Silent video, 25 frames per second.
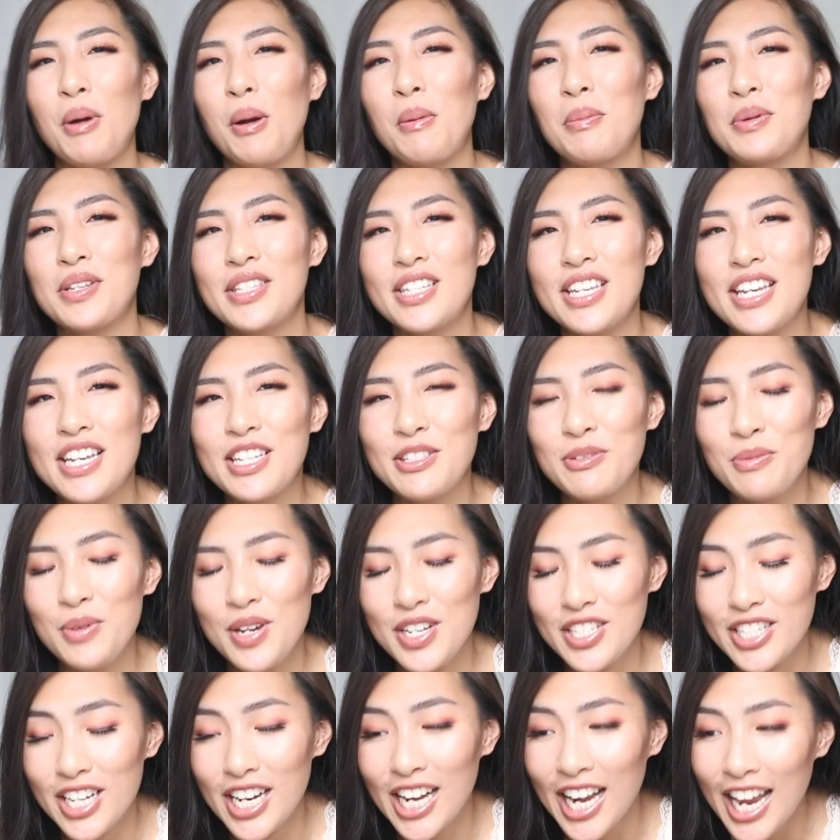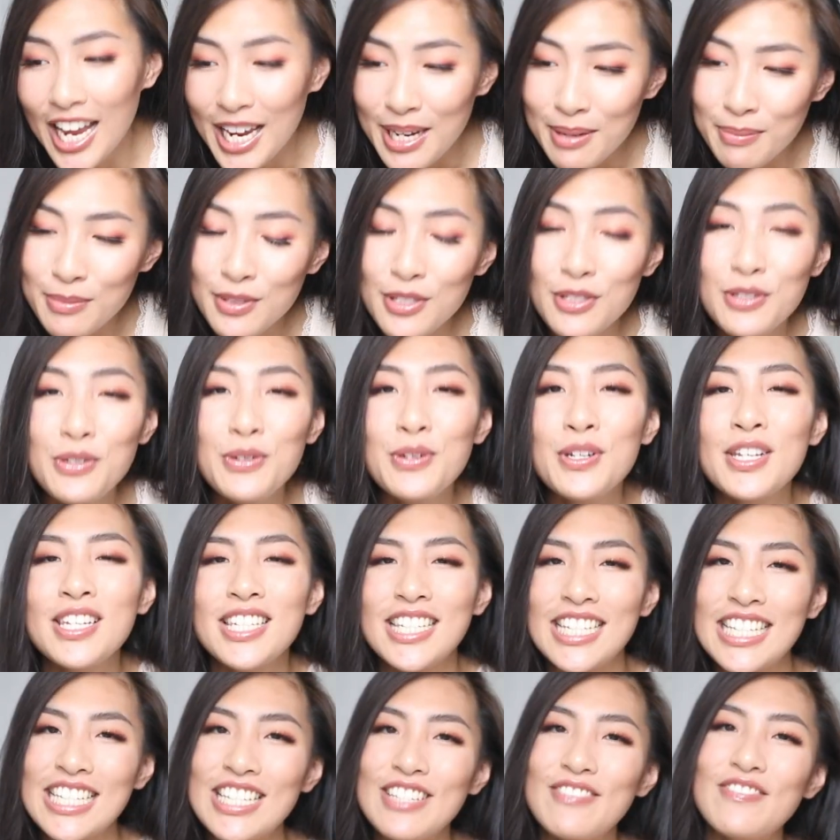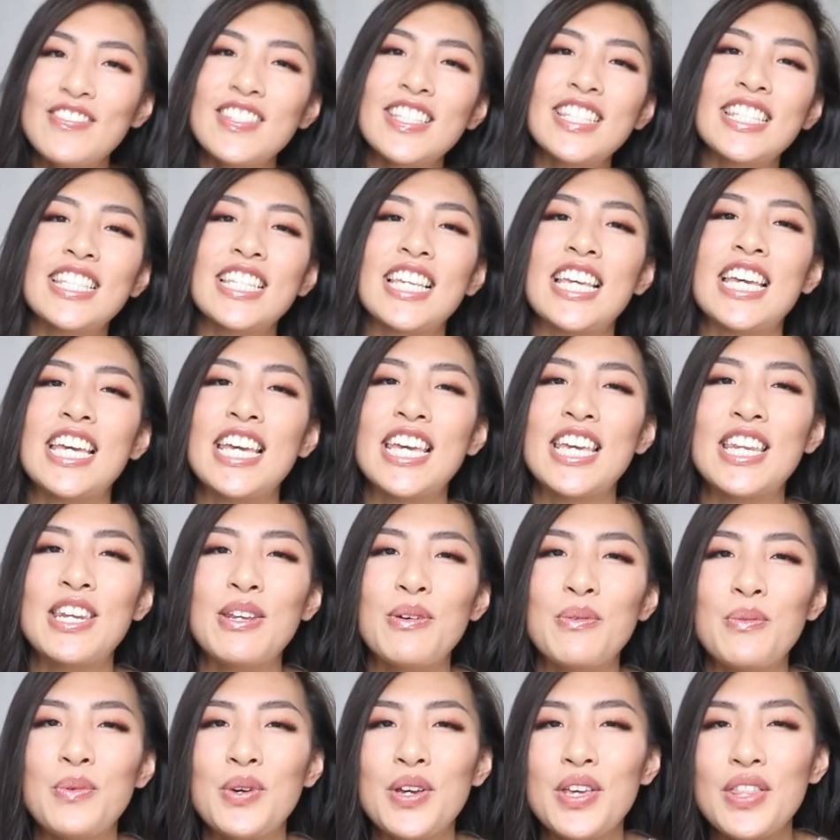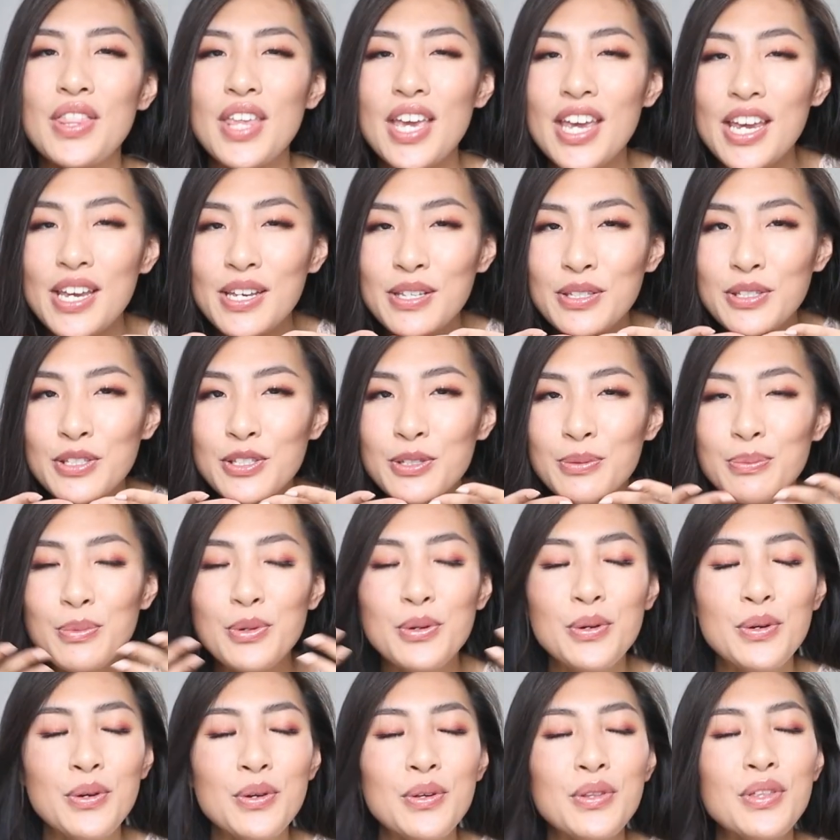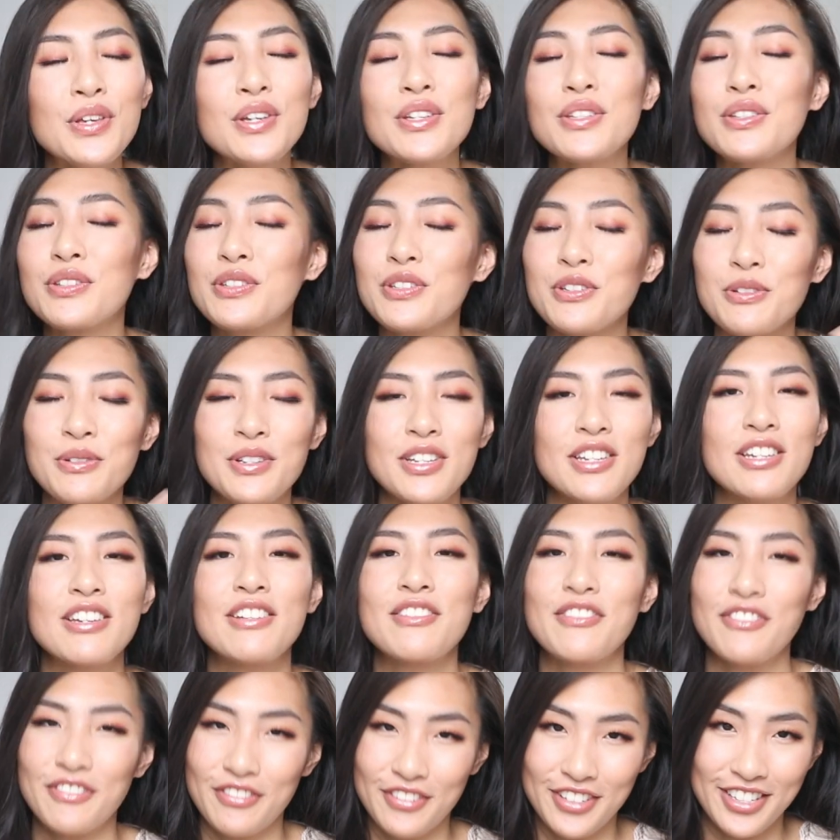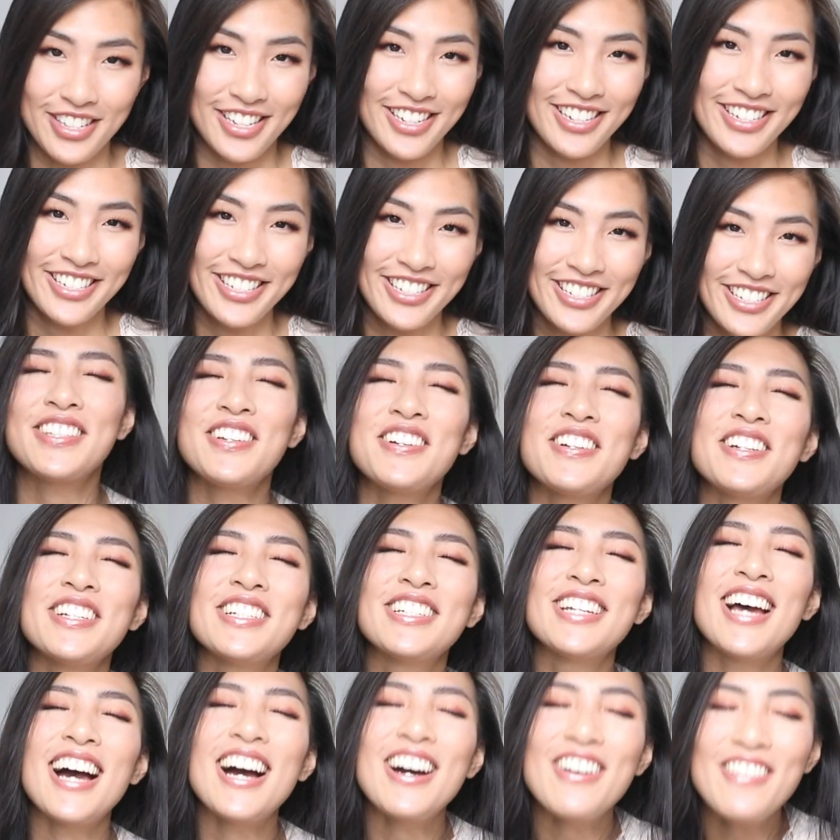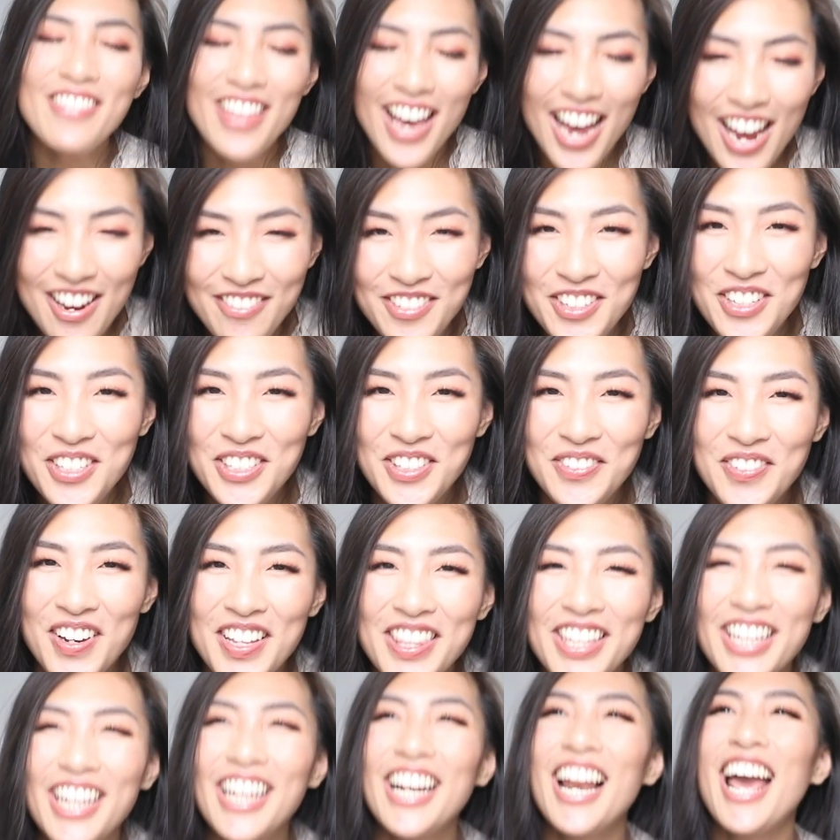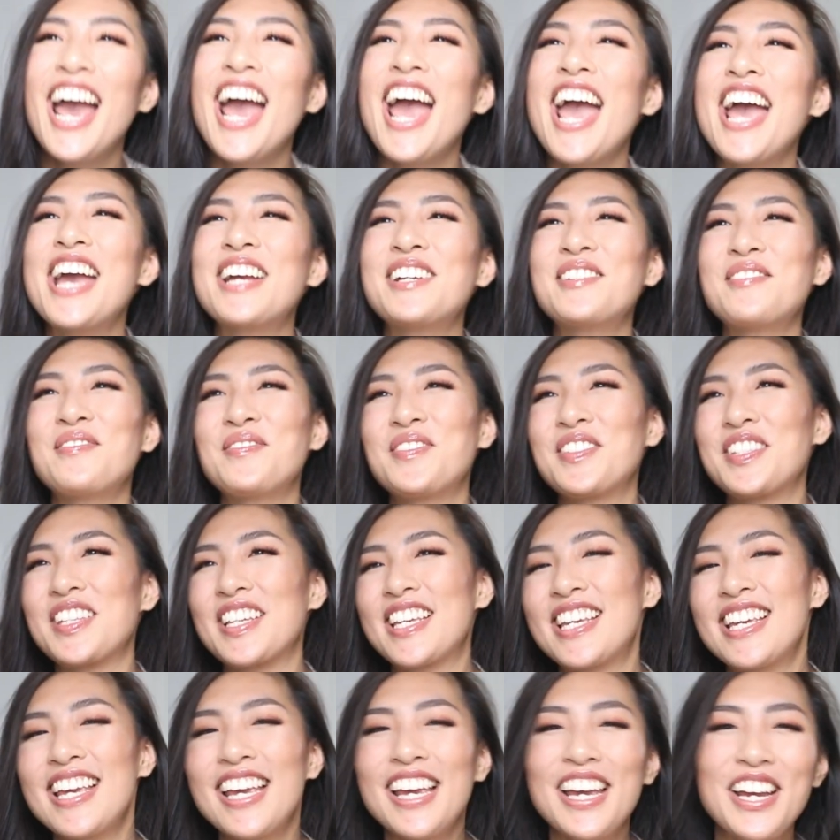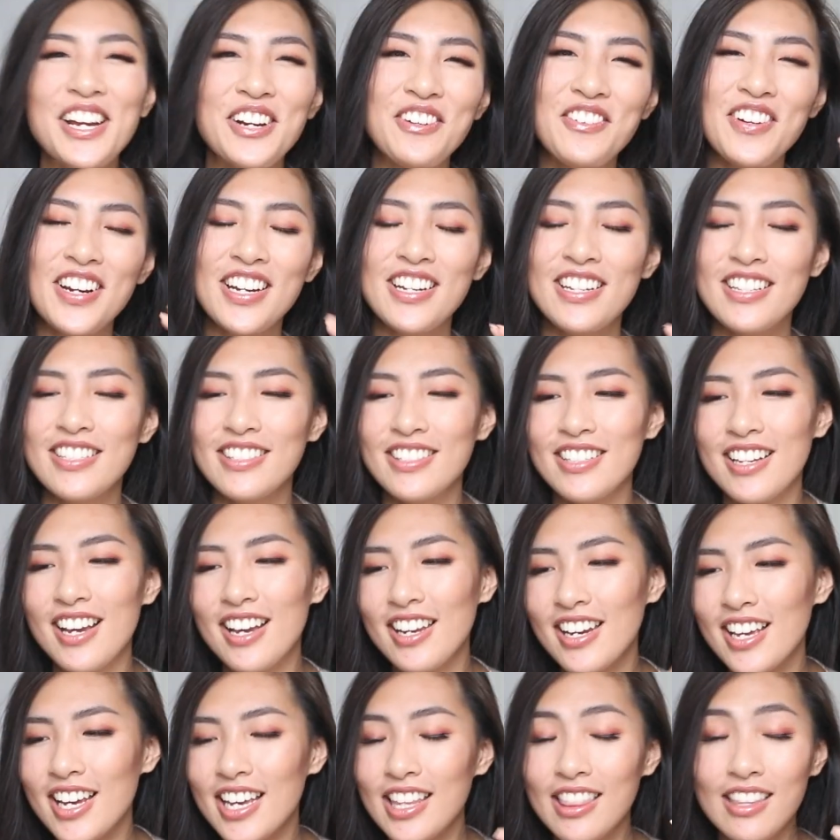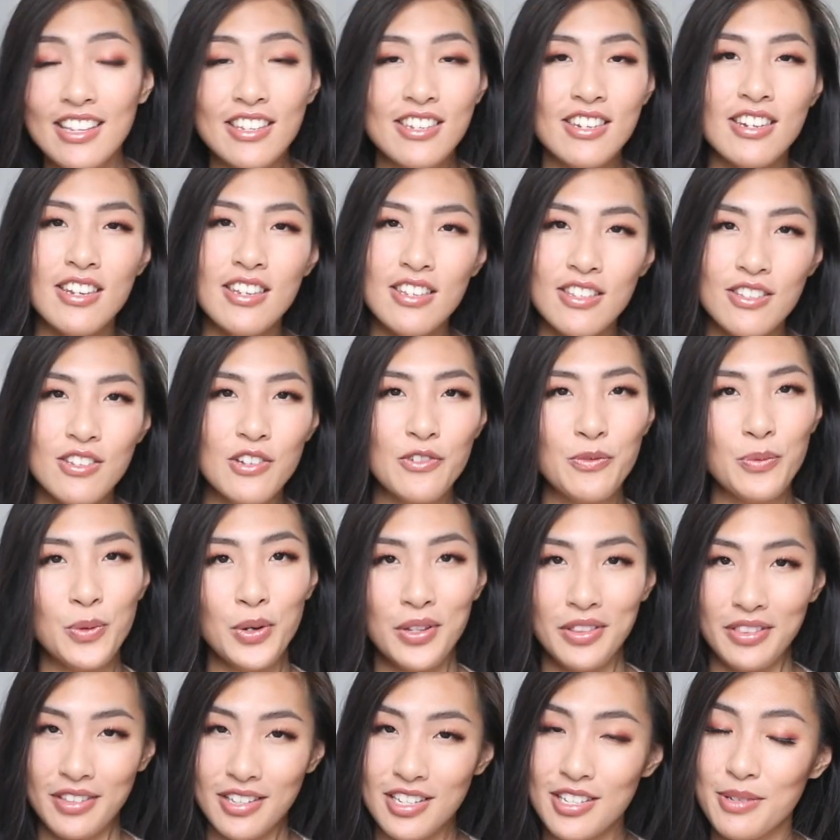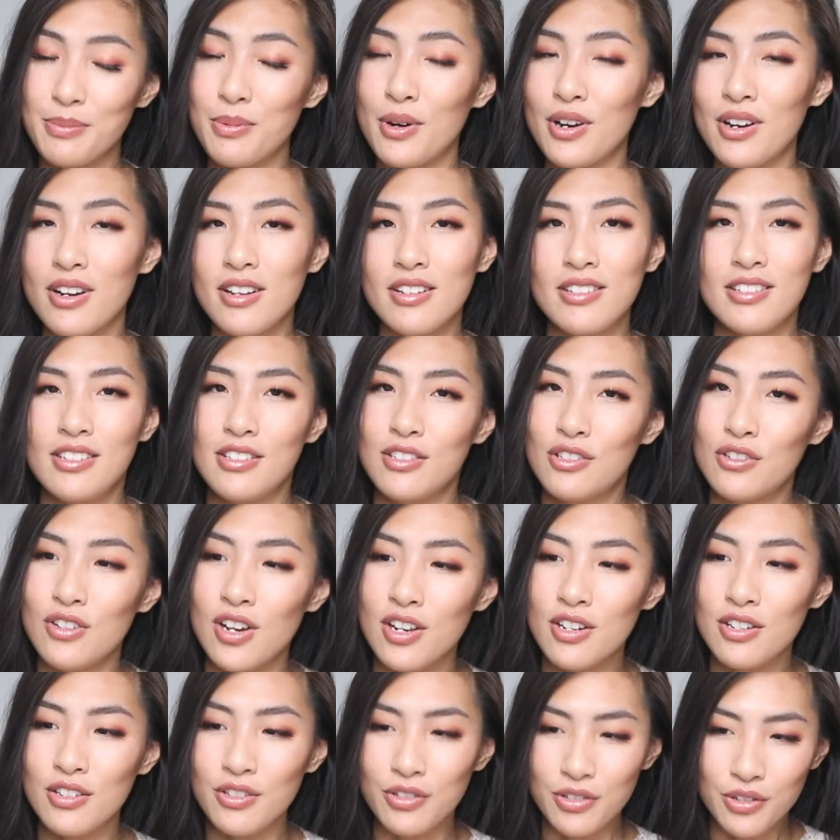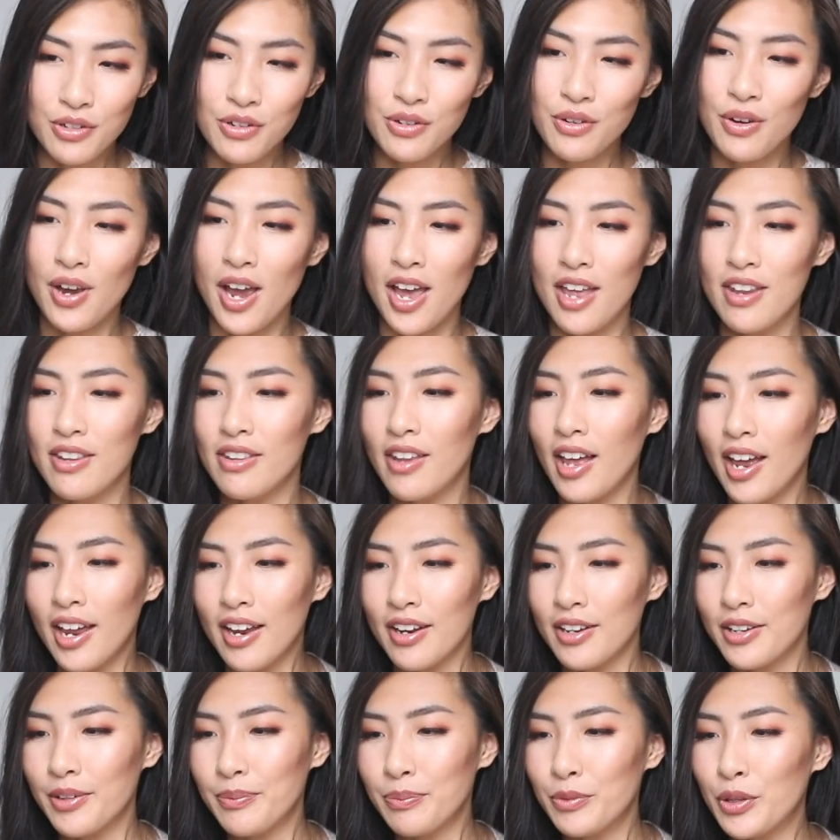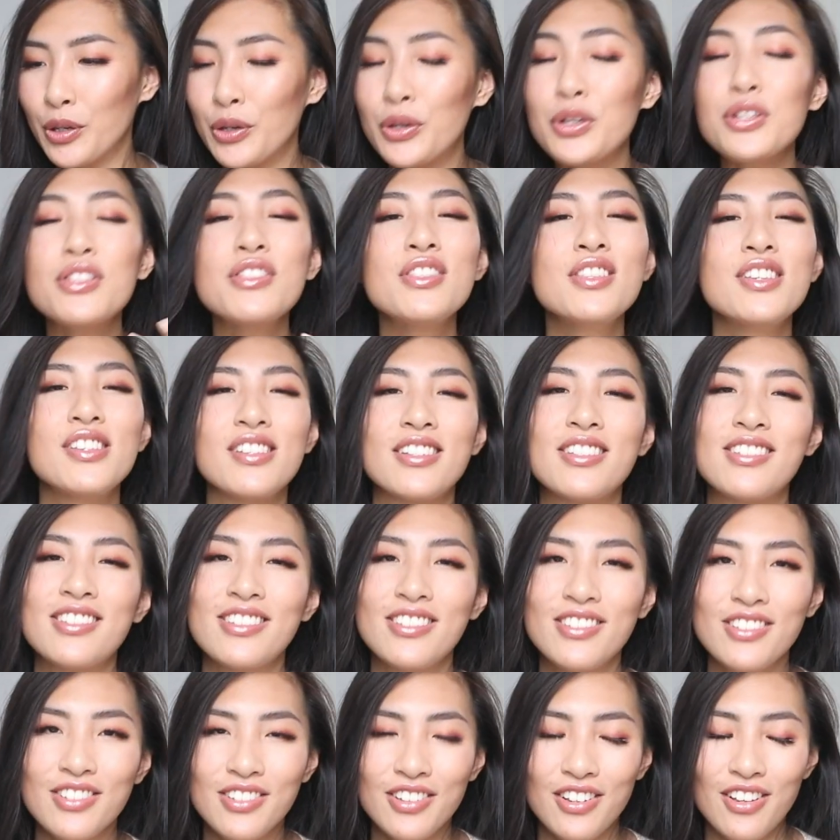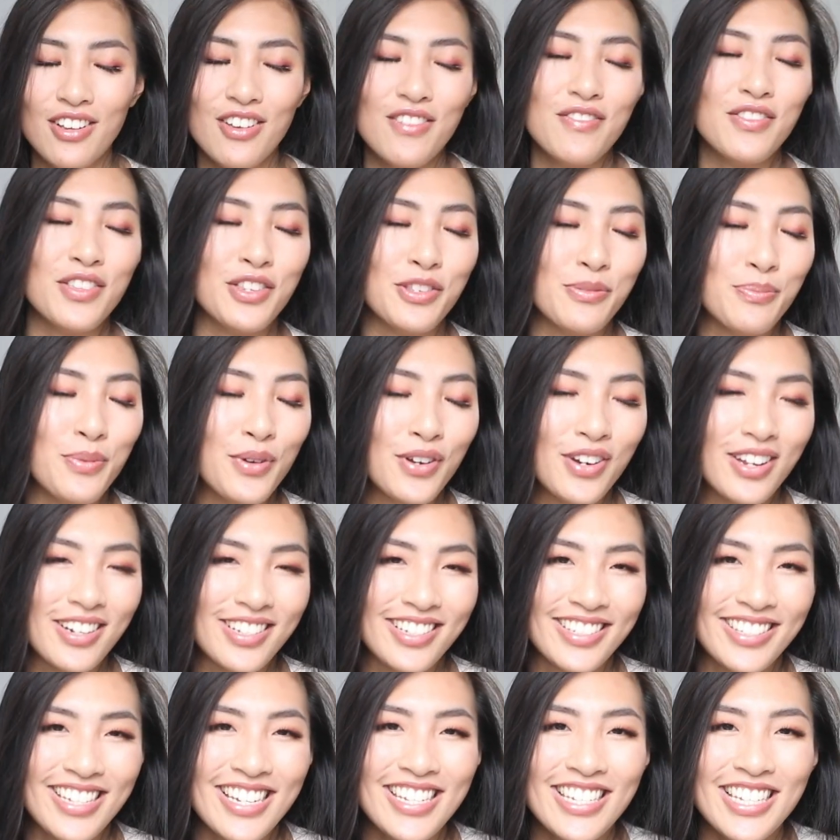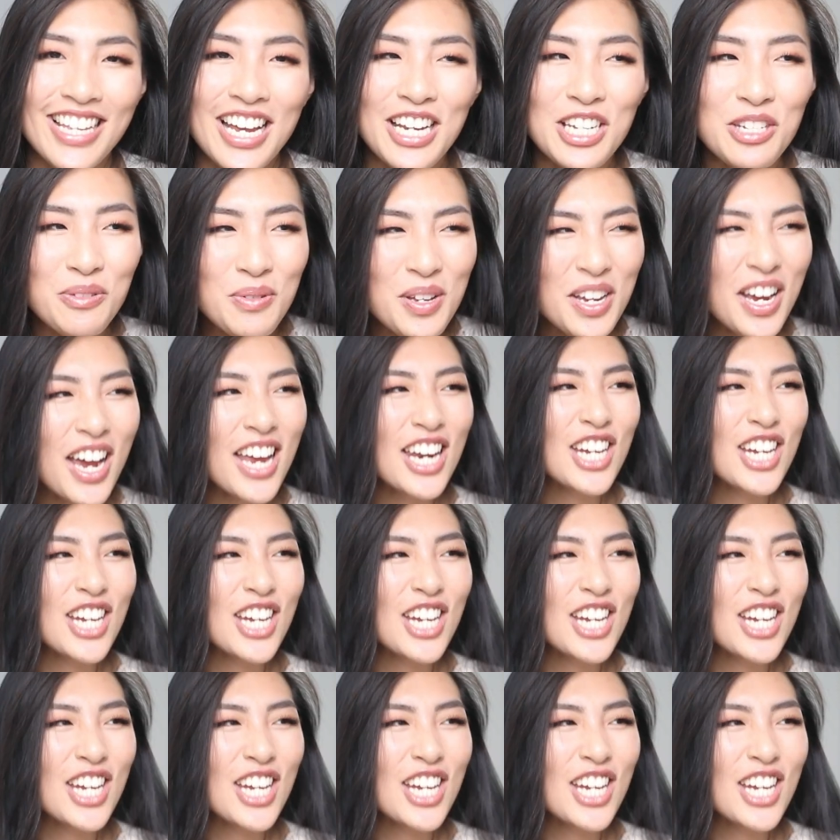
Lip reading: properties, which claims to leave the skin with a smooth, dewy finish. So now that I've talked about the claims, the key ingredients, you kind of get the gist of what this product is trying to do and like the goodness of this product. Essentially, I just want to